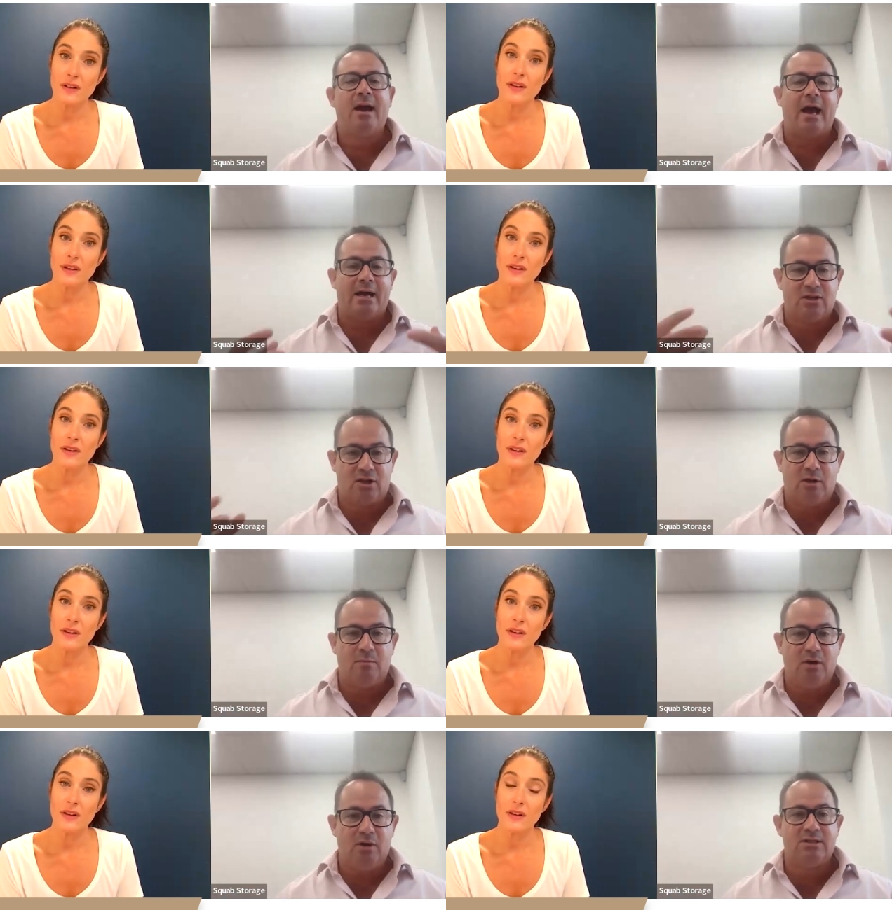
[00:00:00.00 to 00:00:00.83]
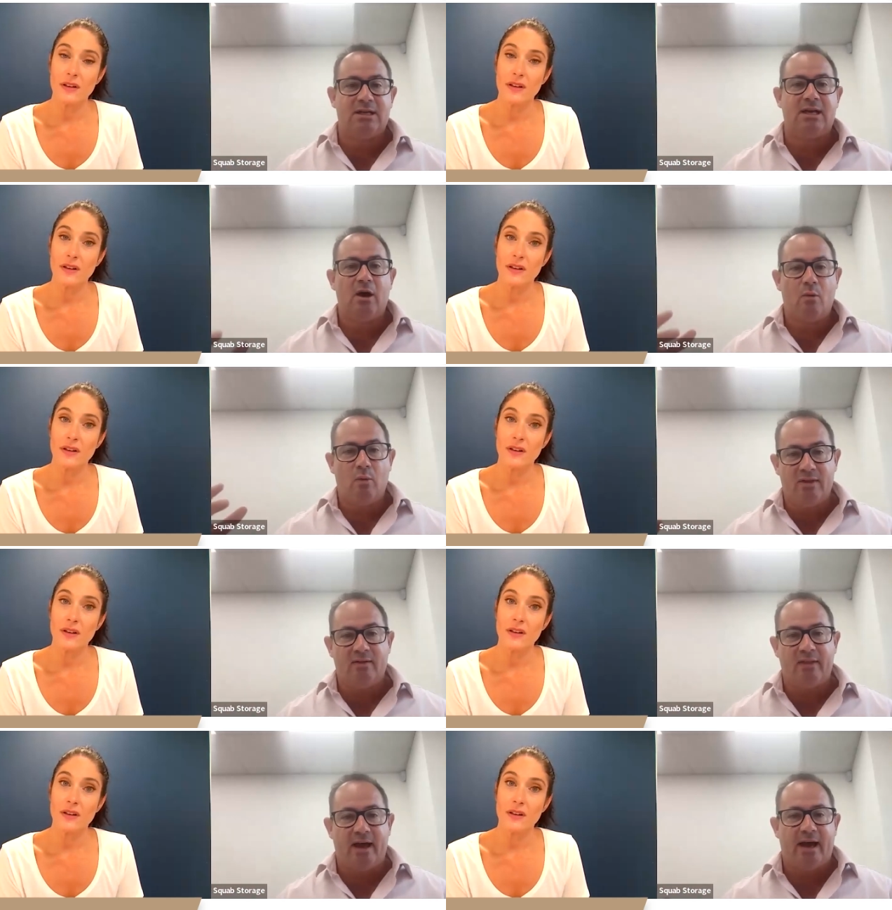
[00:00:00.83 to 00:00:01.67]
Speaker 1: as a community
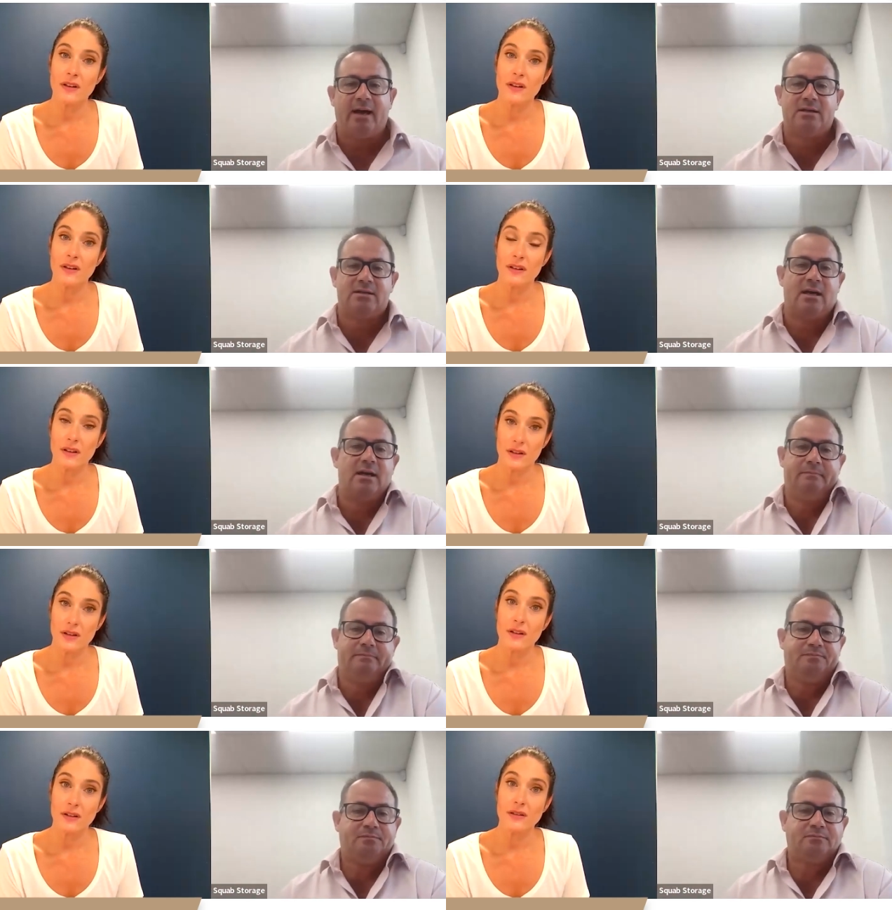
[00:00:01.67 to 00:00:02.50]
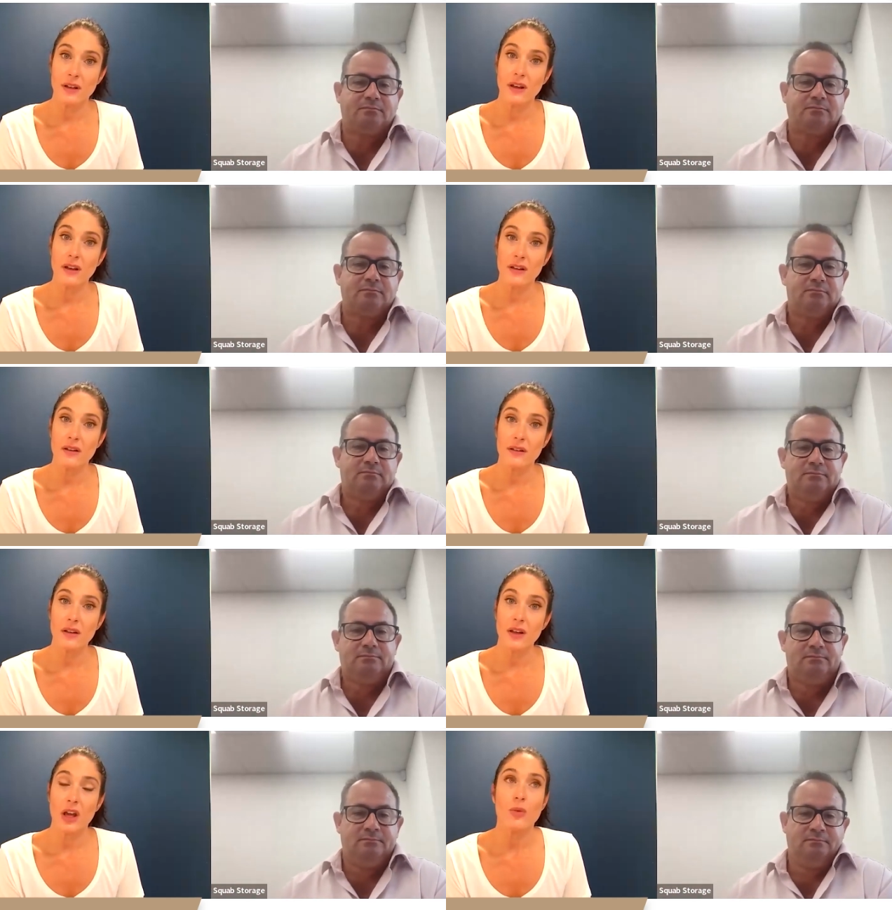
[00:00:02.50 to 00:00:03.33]
within that asset.
Speaker 2: Mm-hmm.
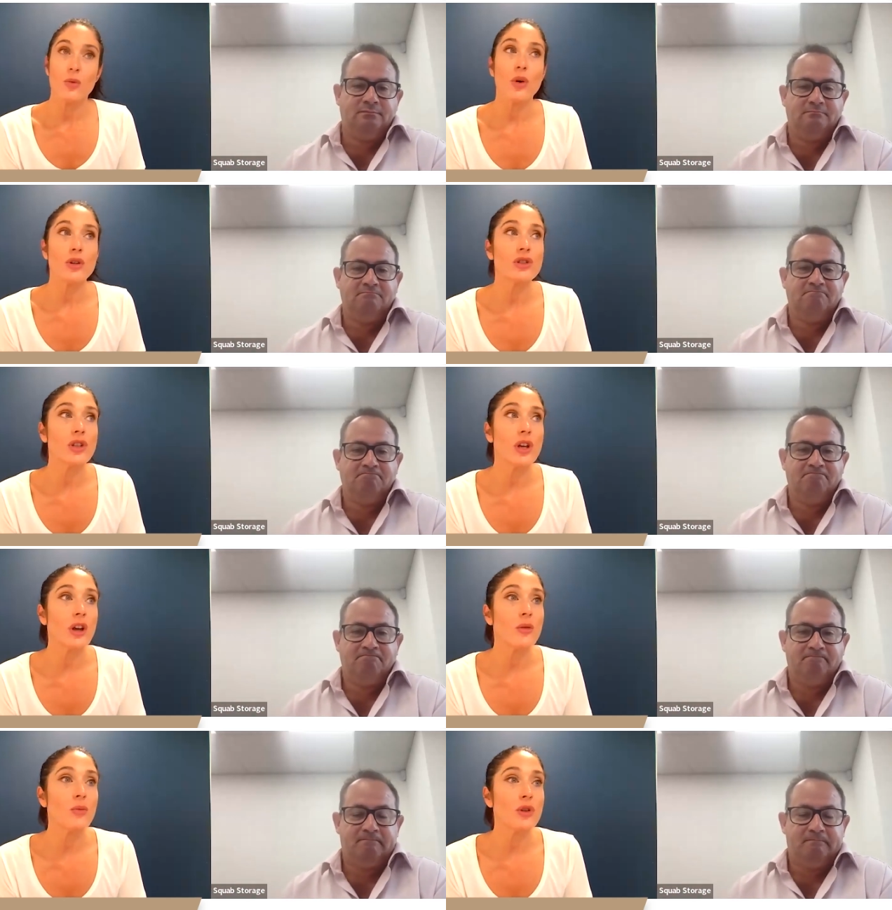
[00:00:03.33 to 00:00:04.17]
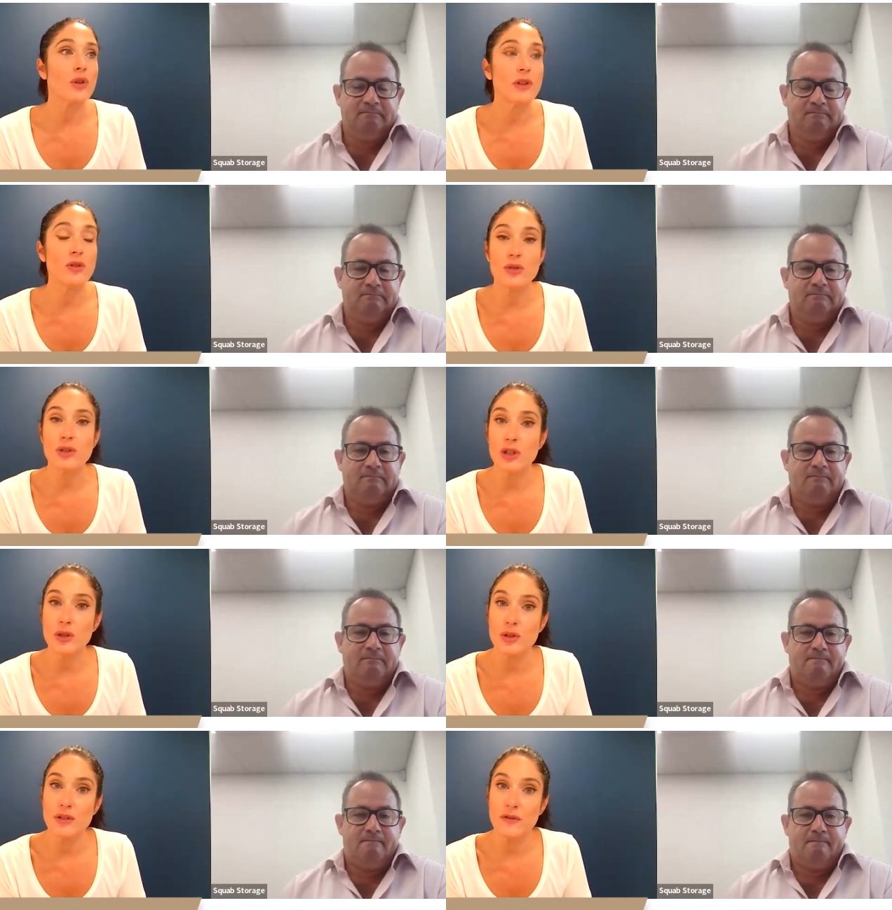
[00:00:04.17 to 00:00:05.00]
What uh, what's been your
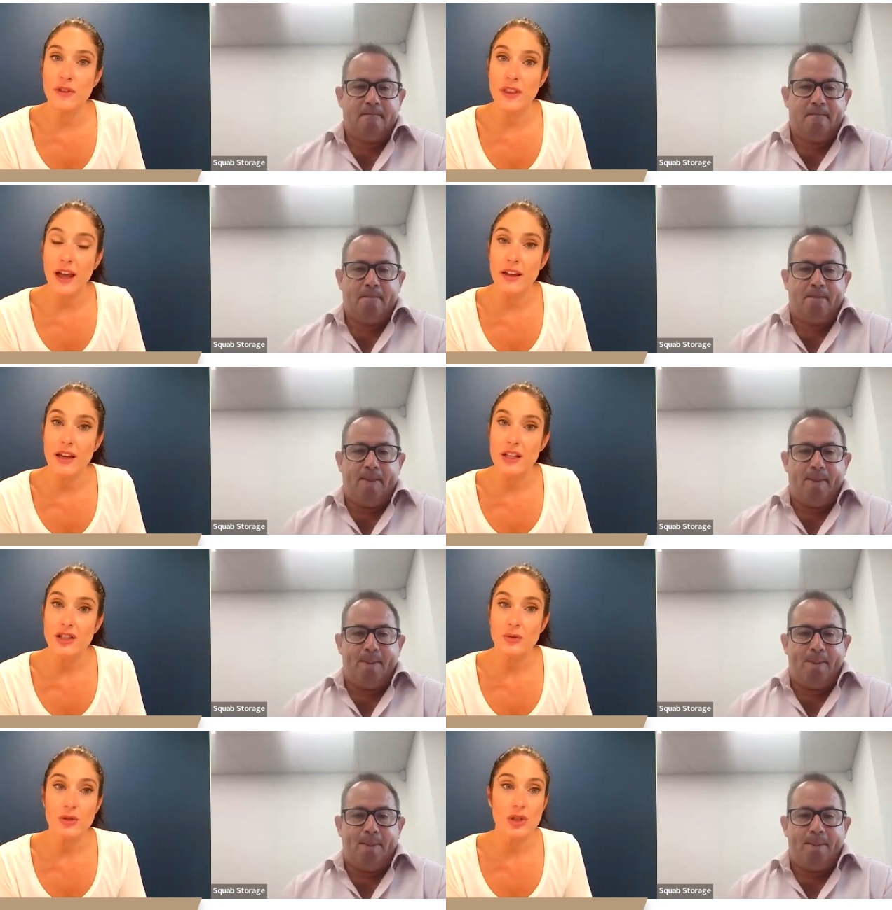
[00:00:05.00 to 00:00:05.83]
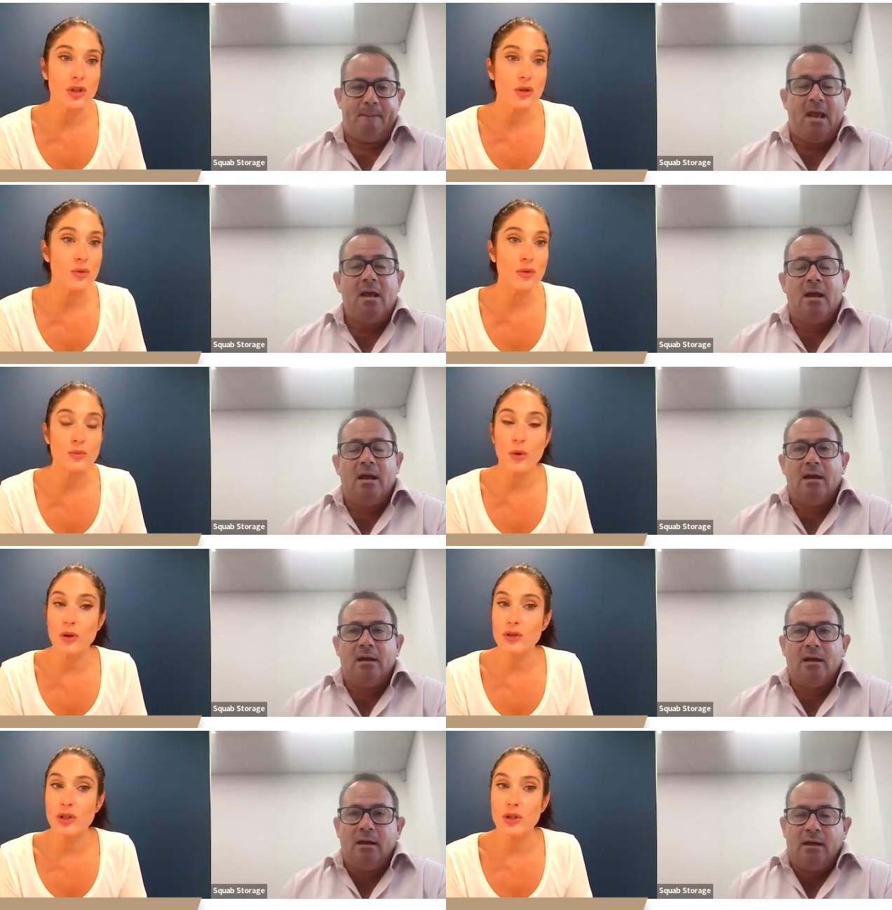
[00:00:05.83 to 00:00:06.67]
solution for that? So do you
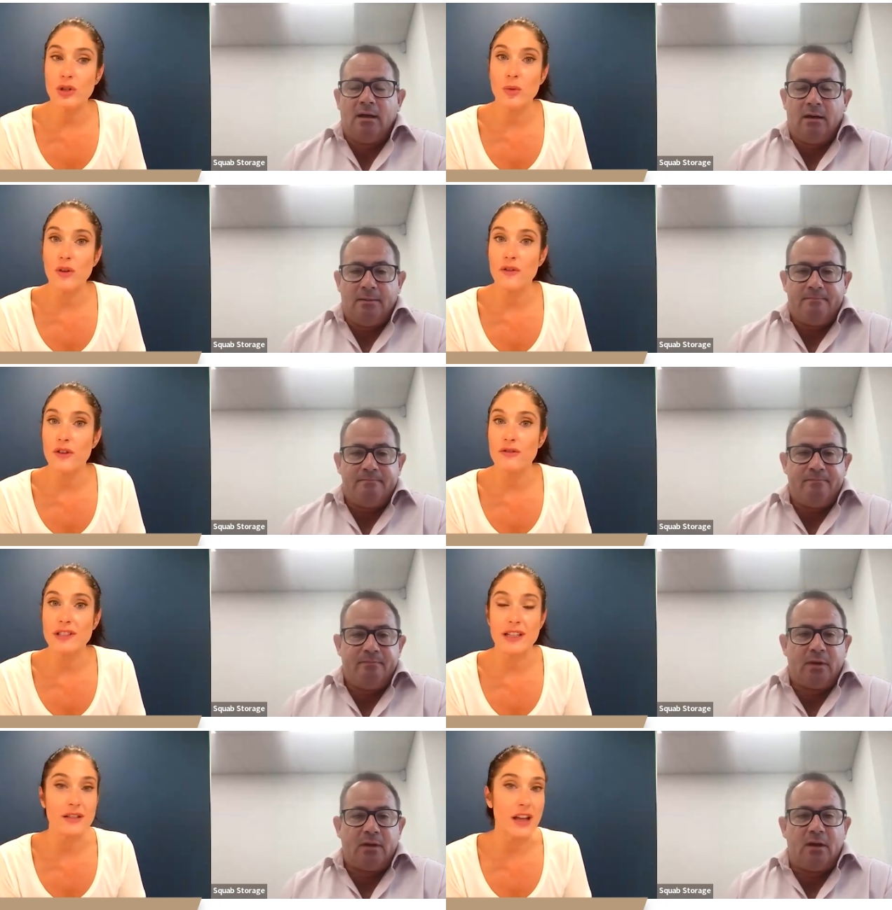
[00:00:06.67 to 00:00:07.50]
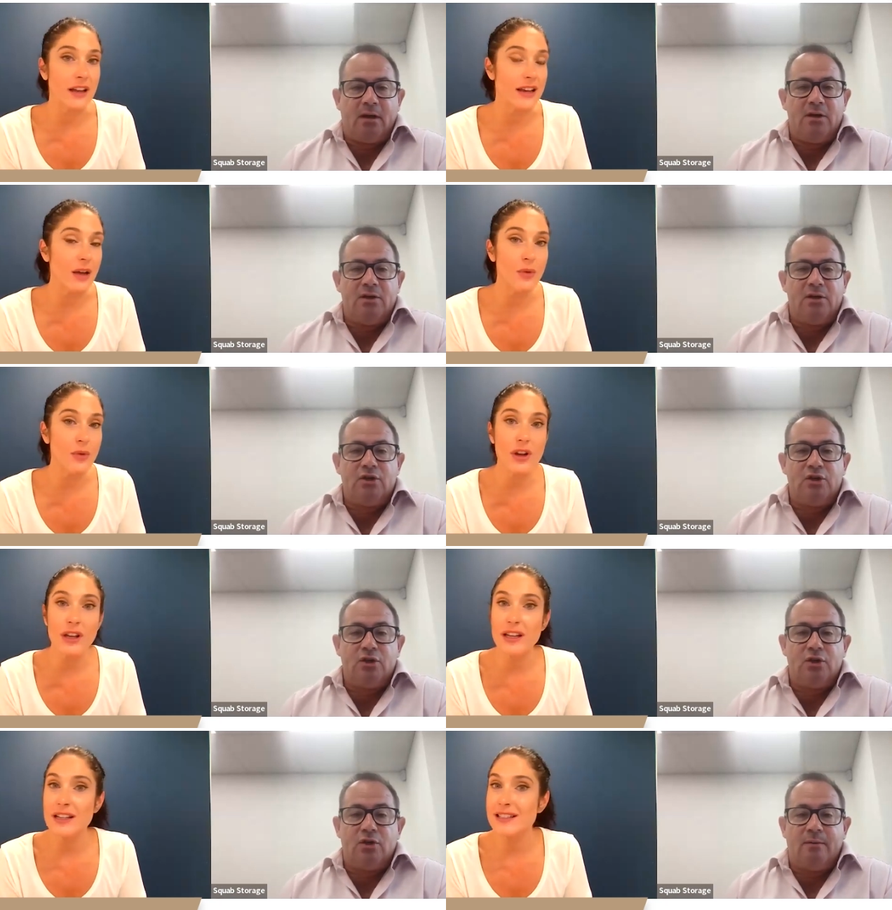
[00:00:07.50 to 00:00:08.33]
what do you offer? Is it a
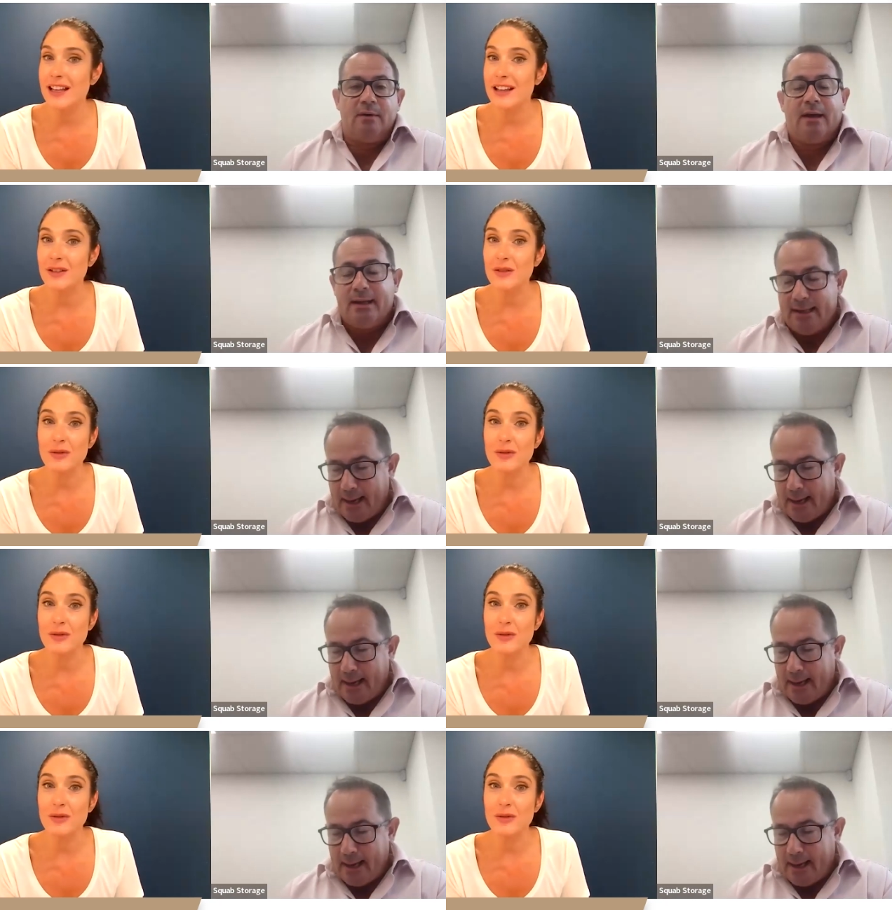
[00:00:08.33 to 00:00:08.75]
networking? Is it a,